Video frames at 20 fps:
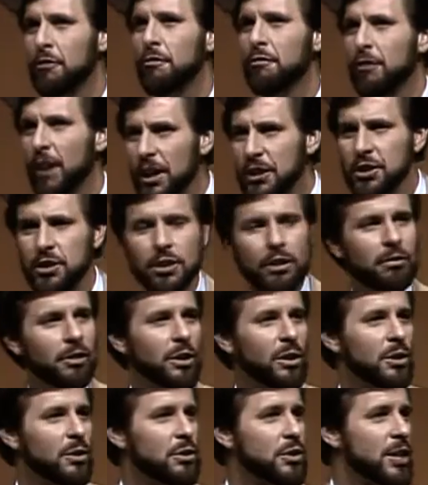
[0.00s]

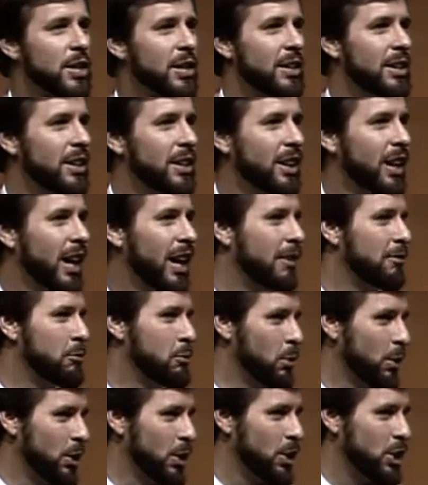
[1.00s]
Festivals of
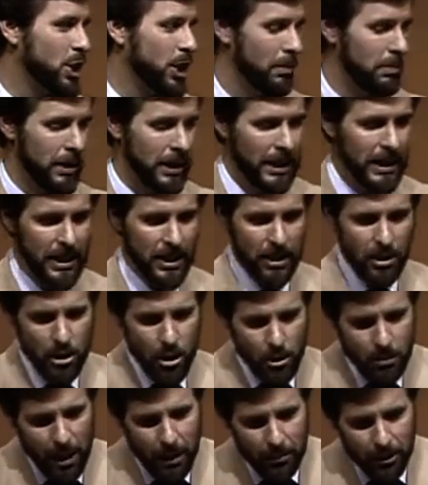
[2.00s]
worship. You
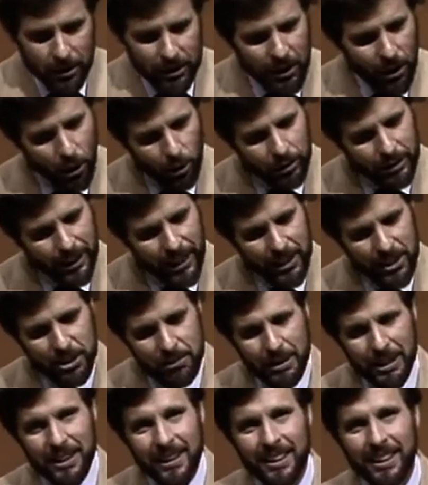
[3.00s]
remember in the Old
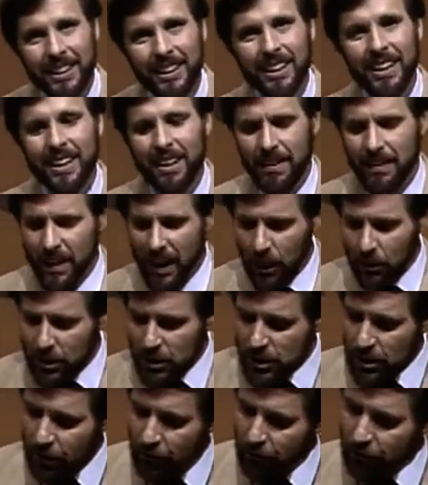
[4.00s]
Testament, there
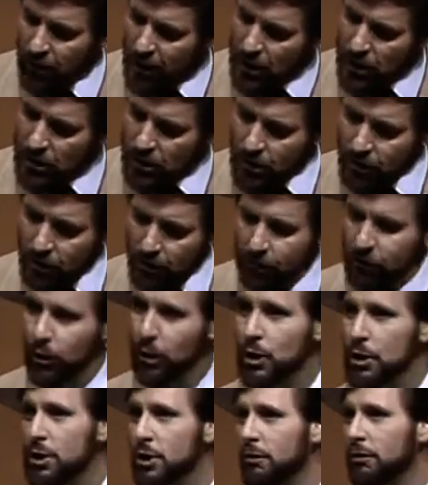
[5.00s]
was the Feast of
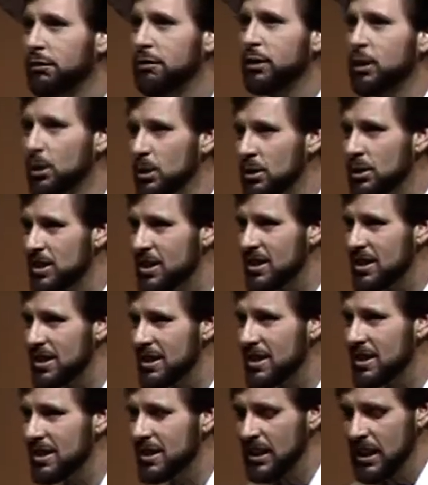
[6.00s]
First Fruits,
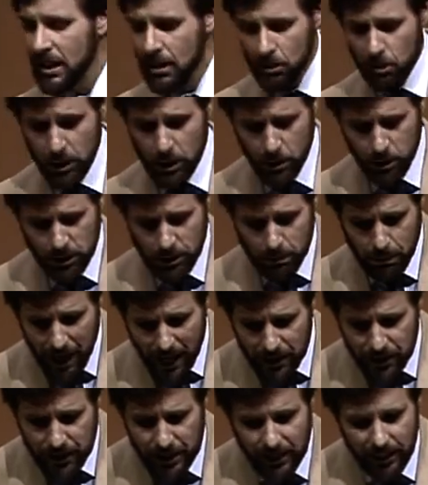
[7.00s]
which was
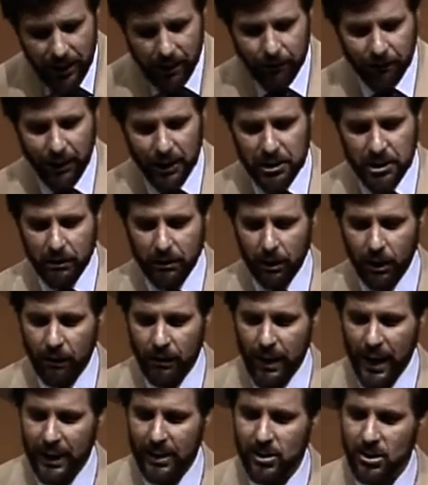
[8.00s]
basically a festival of
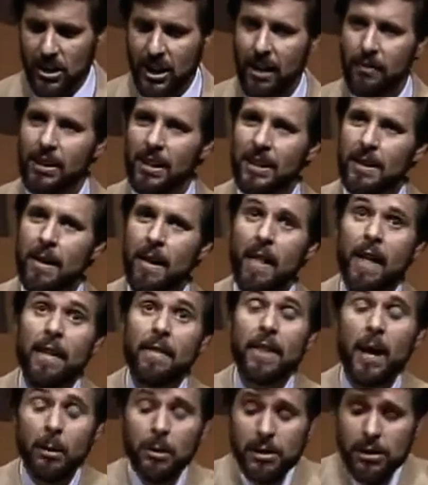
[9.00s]
thanksgiving.
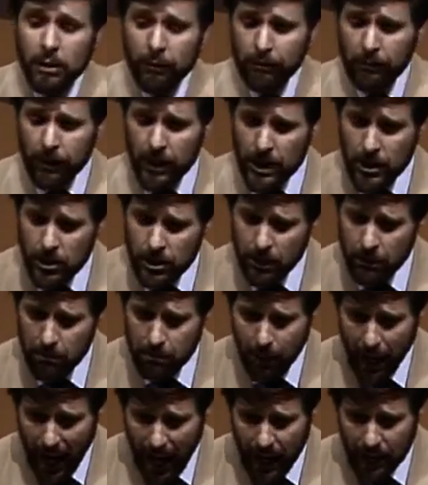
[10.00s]
There was the Feast of
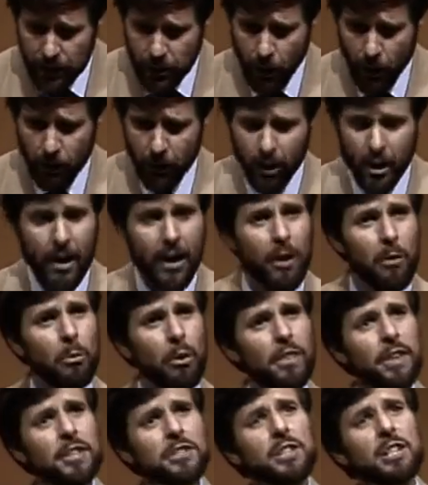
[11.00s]
Passover,
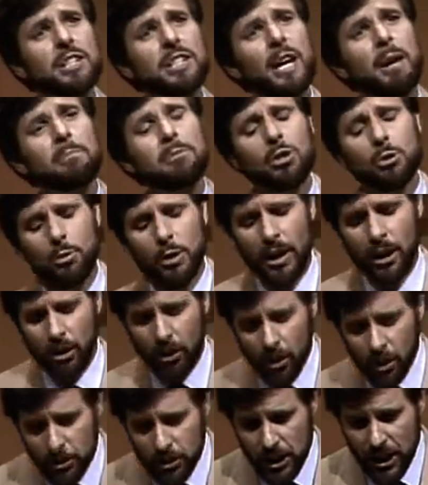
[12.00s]
with its attempt to
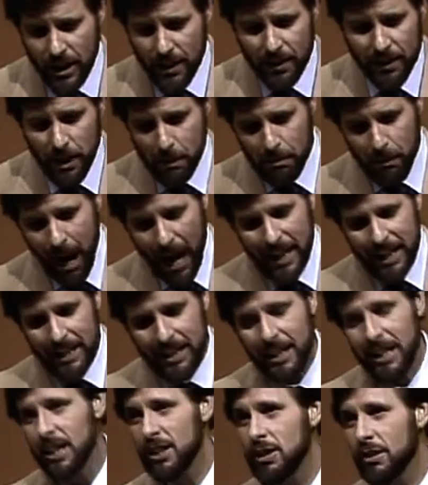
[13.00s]
rehearse the mighty
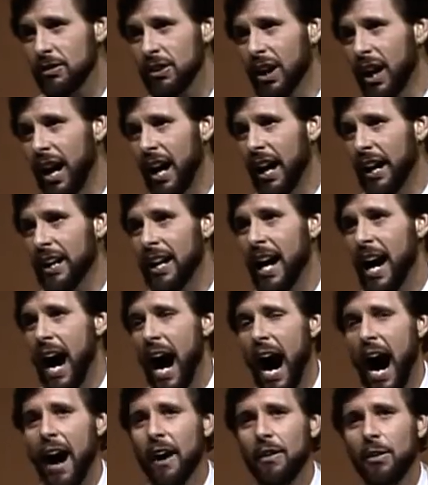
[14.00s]
deeds of God,
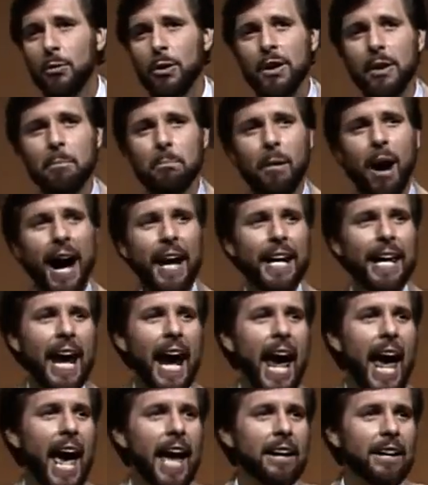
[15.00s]
how that with a mighty
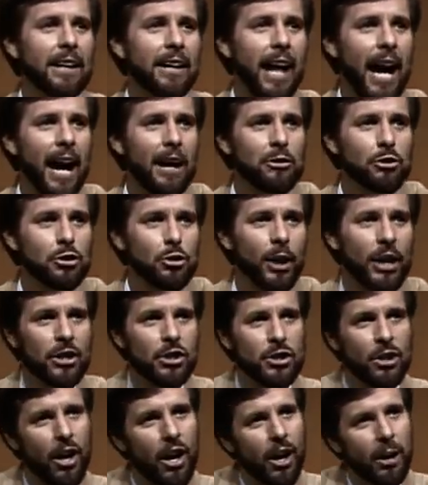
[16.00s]
hand and an
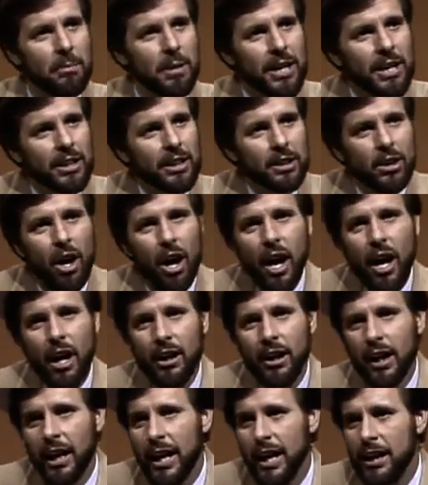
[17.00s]
outstretched arm, God
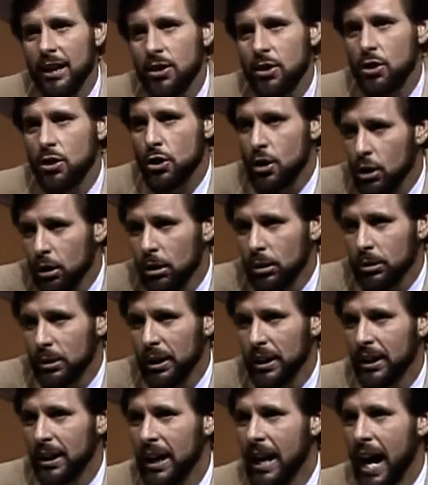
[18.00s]
led his
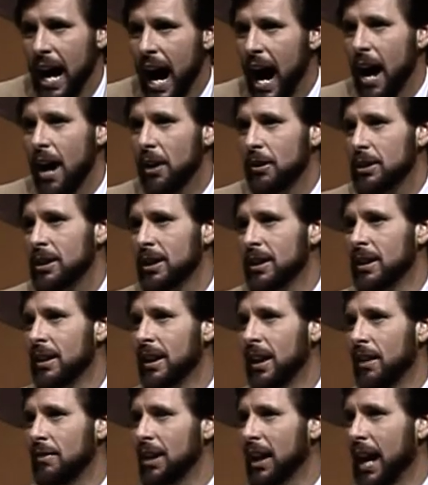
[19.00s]
children out
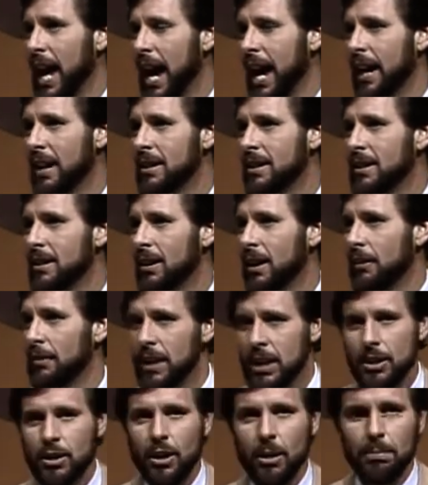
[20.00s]
of the land of
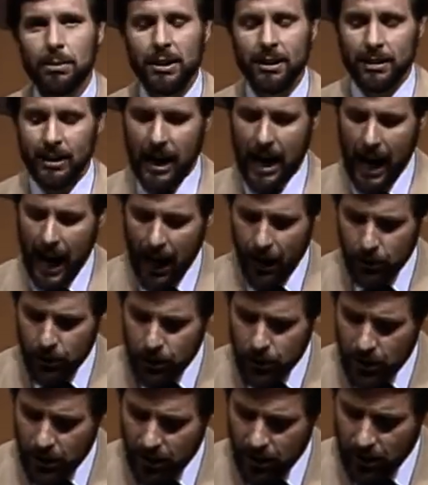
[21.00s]
Egypt, the
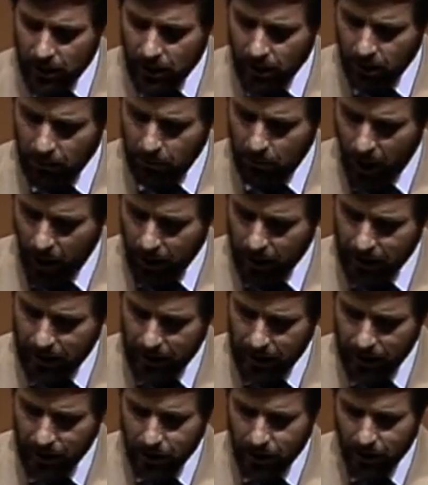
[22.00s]
house of
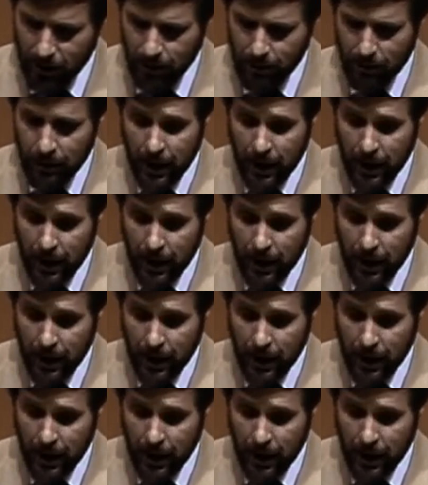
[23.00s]
bondage.